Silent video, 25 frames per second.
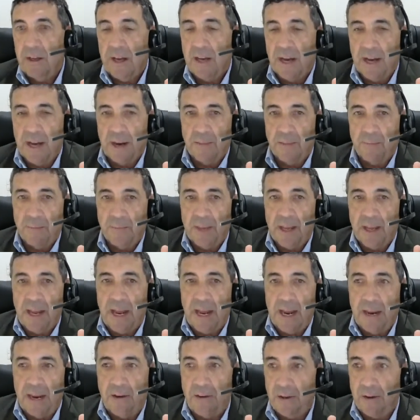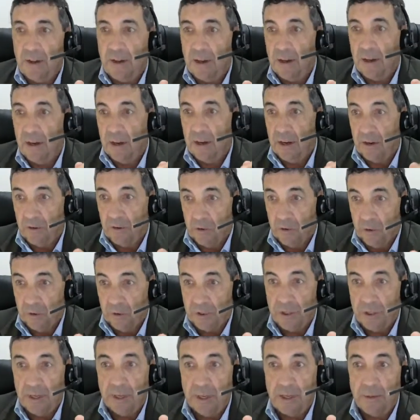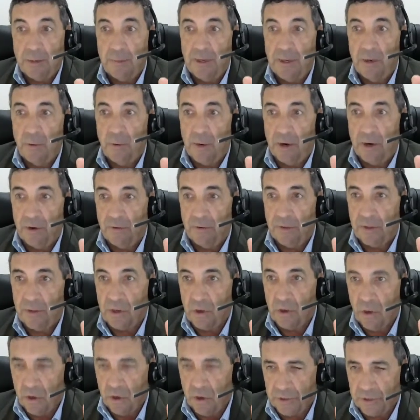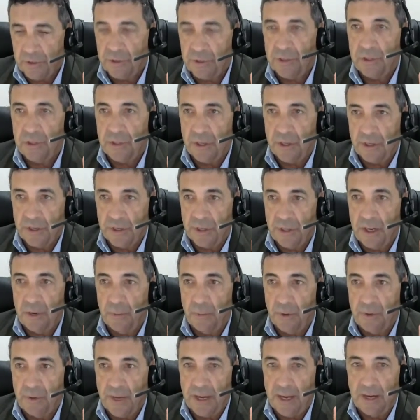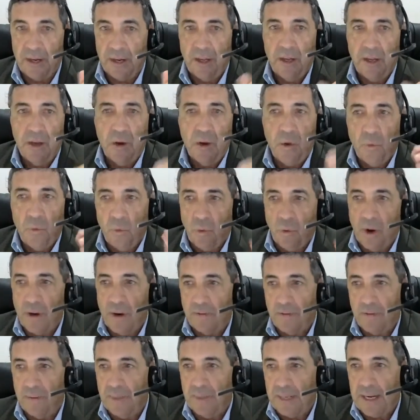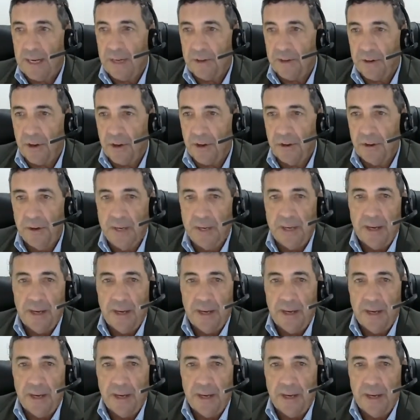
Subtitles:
and of course you need to be aware of the costs associated with that right from the get-go.